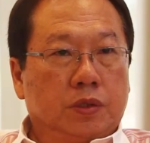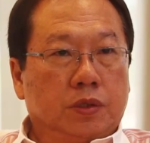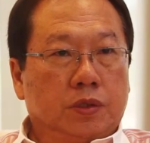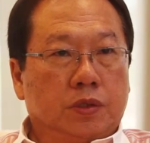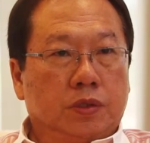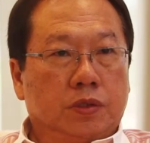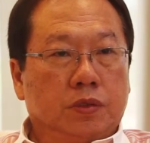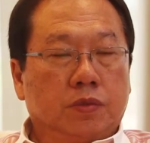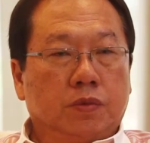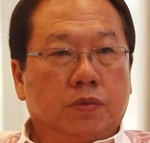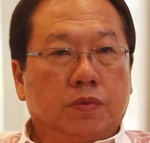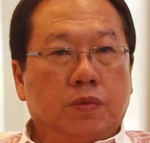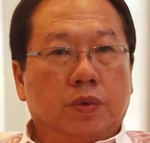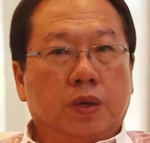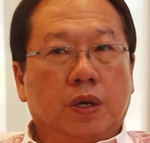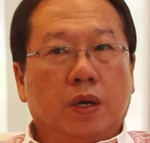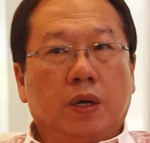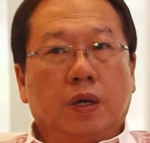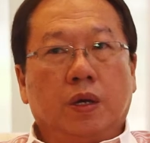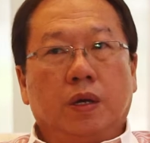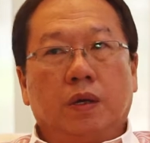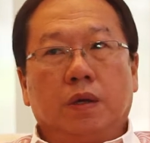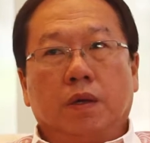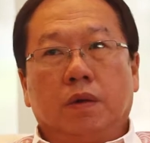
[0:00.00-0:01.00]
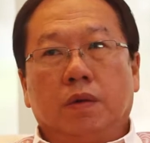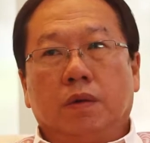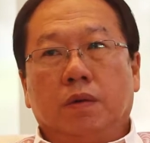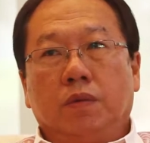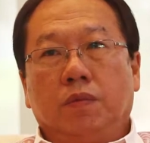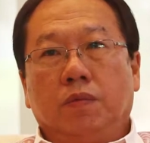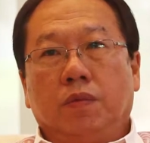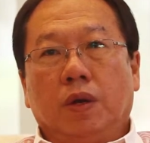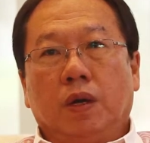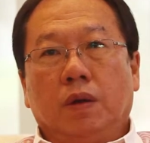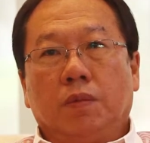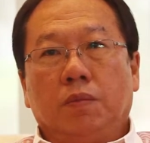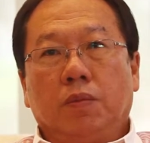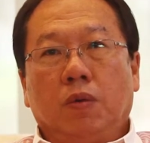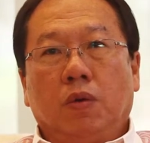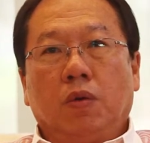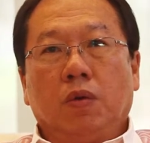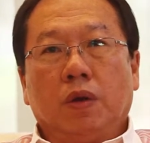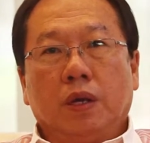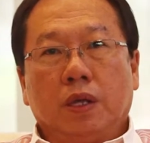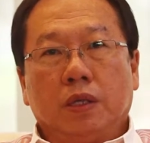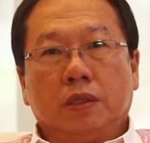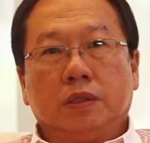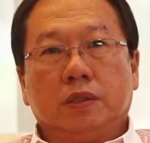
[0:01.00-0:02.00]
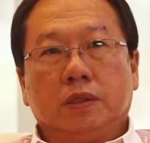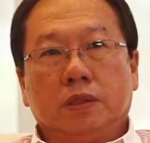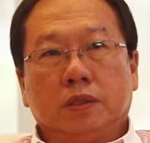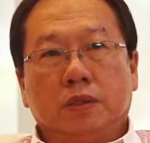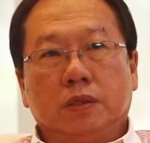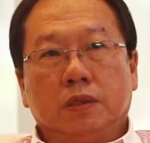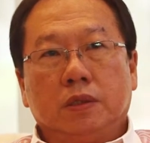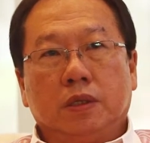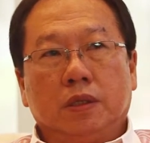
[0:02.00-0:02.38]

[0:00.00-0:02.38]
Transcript: So we are more or less